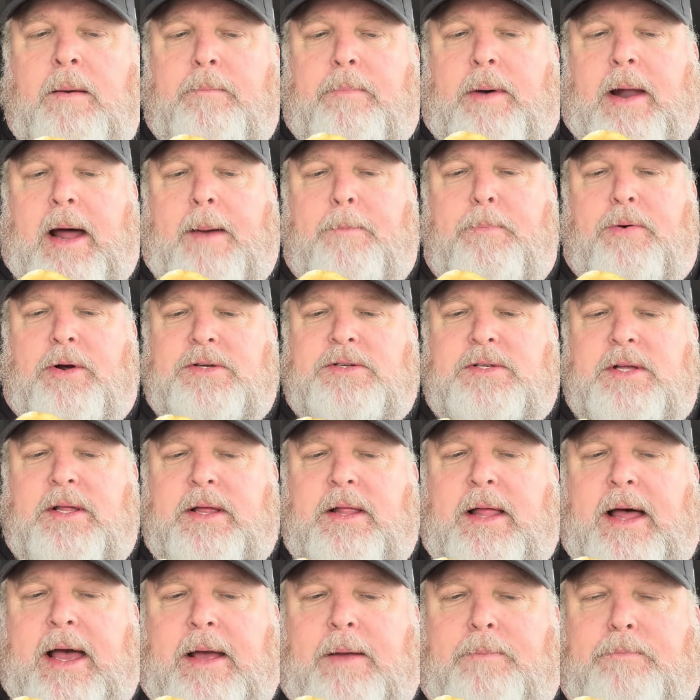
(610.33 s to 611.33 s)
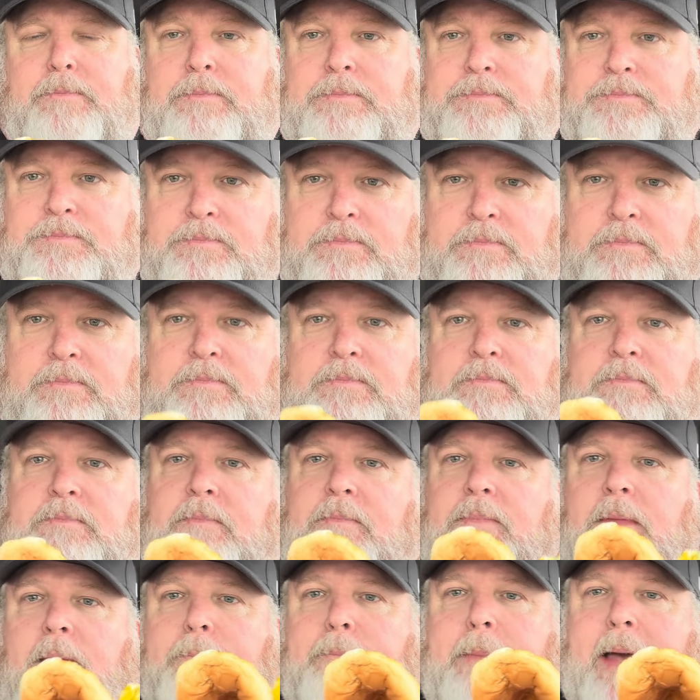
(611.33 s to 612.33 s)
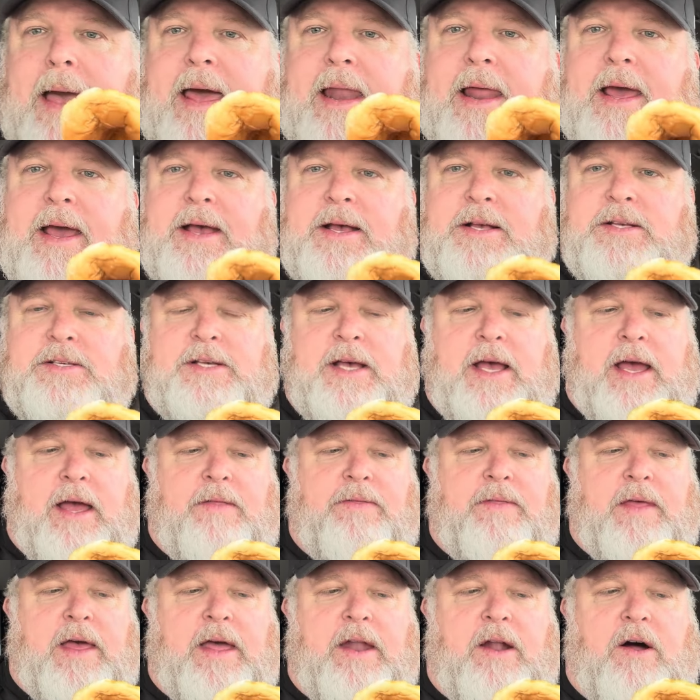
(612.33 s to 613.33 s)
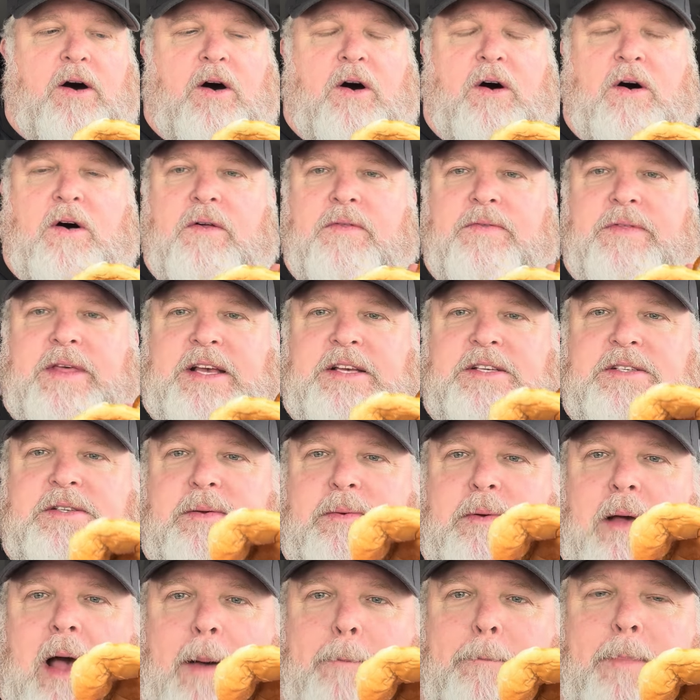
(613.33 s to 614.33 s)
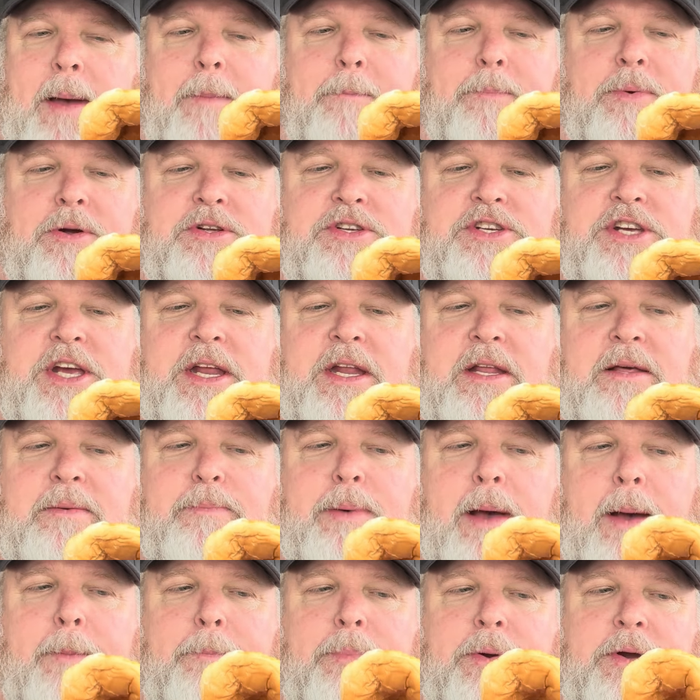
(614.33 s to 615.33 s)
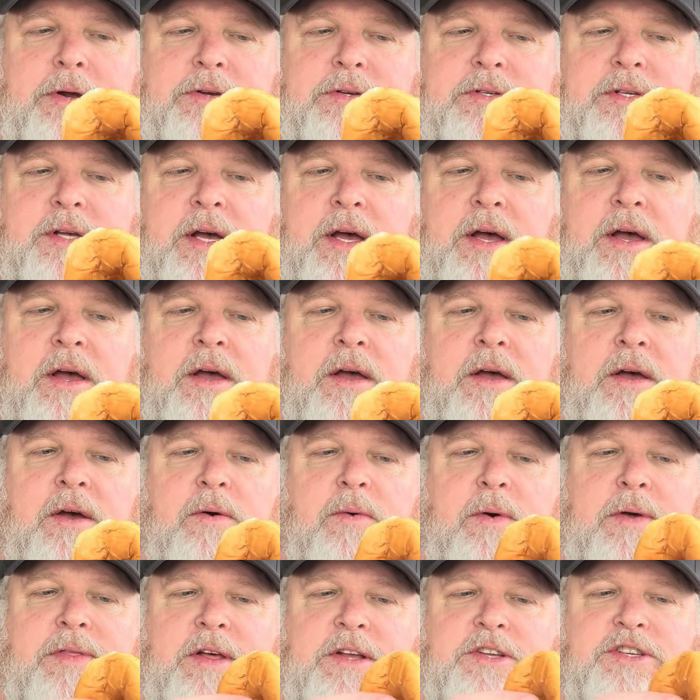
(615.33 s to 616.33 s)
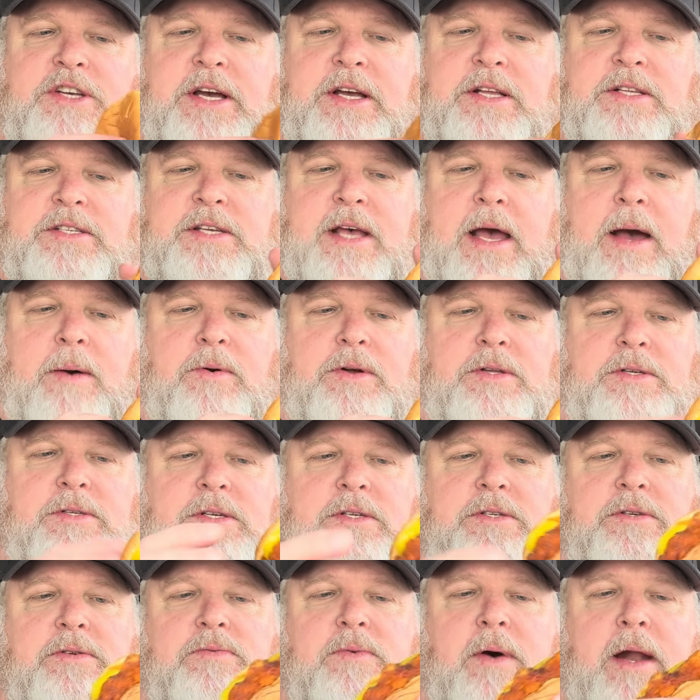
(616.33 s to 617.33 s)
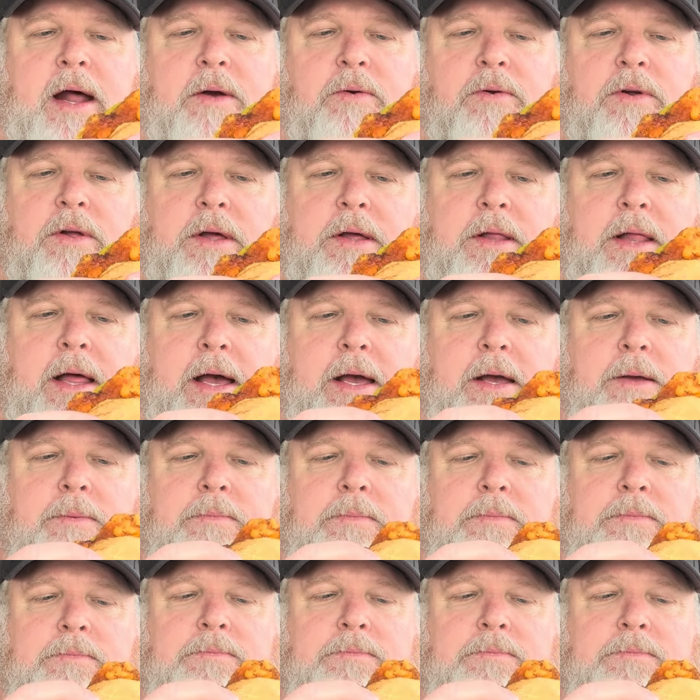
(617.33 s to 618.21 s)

but I personally like mayonnaise and then all these uh, peppercini peppers with a chicken sandwich. This is what I really like.